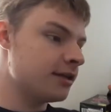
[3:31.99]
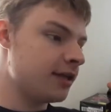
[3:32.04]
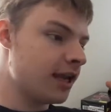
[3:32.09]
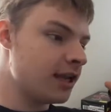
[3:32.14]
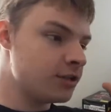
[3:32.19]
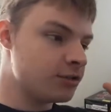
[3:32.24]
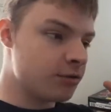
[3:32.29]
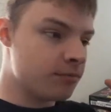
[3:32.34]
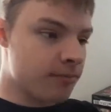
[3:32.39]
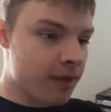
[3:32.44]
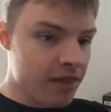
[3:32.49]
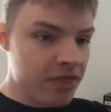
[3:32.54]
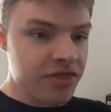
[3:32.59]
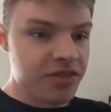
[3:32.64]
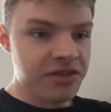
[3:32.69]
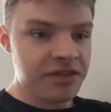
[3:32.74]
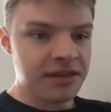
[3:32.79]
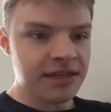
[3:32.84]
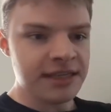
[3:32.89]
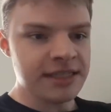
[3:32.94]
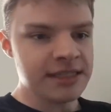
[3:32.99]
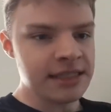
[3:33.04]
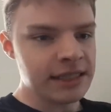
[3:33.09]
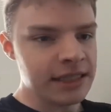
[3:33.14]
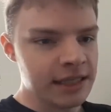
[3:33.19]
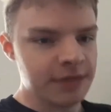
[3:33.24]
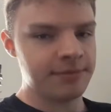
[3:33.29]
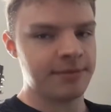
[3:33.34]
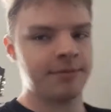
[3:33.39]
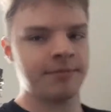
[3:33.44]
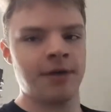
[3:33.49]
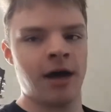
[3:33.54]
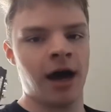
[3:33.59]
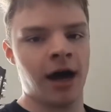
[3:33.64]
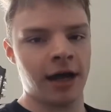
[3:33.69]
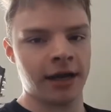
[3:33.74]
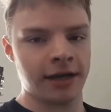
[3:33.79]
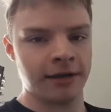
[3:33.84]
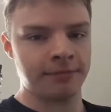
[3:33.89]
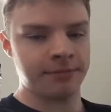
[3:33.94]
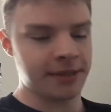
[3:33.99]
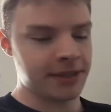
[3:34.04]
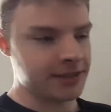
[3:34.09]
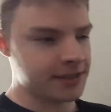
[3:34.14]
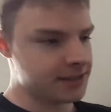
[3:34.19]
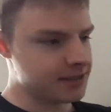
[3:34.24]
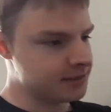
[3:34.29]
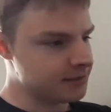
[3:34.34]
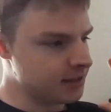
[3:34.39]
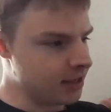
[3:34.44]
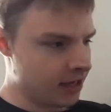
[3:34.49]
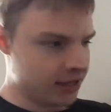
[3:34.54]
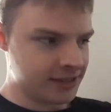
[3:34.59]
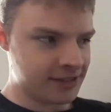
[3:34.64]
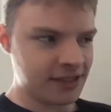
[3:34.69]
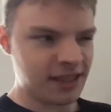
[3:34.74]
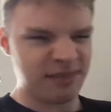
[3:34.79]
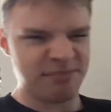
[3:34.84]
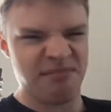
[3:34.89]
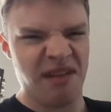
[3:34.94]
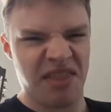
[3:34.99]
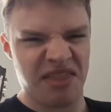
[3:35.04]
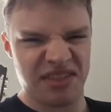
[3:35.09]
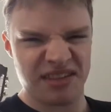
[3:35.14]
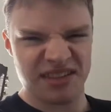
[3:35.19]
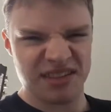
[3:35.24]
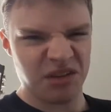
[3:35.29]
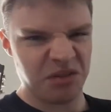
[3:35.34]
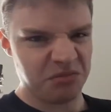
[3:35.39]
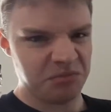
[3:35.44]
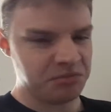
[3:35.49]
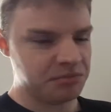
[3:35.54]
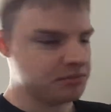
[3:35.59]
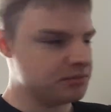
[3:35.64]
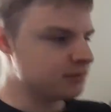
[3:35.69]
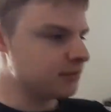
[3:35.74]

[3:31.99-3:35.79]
Getting to a month is a little bit harder, but, yeah, it's still a month. It's not,